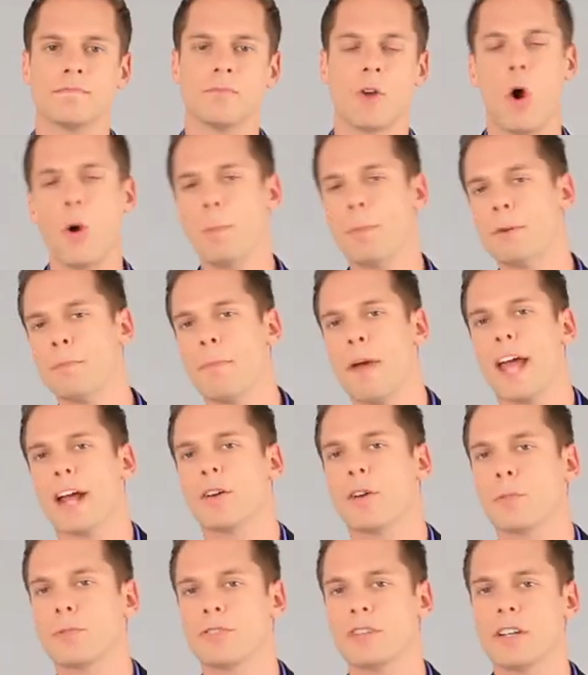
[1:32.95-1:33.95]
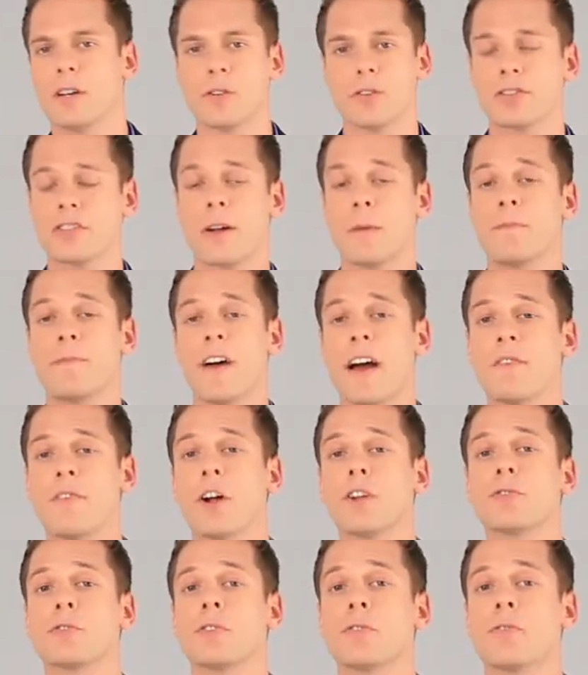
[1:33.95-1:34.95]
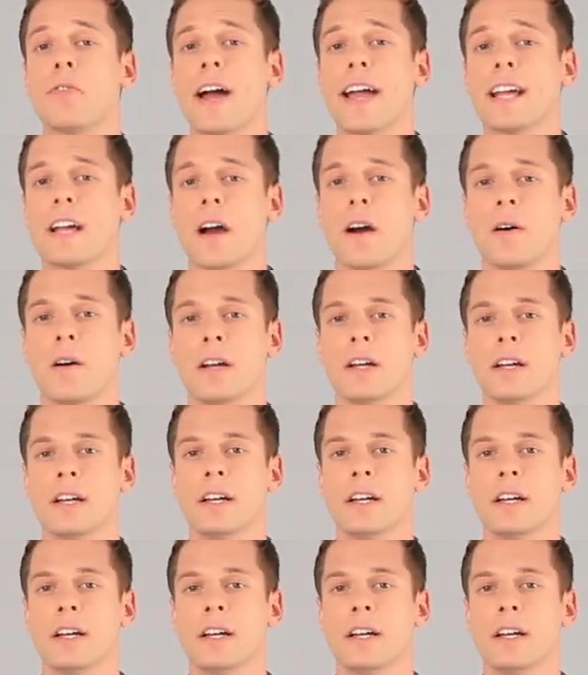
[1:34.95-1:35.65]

open bankruptcy, or sub 500 FICO?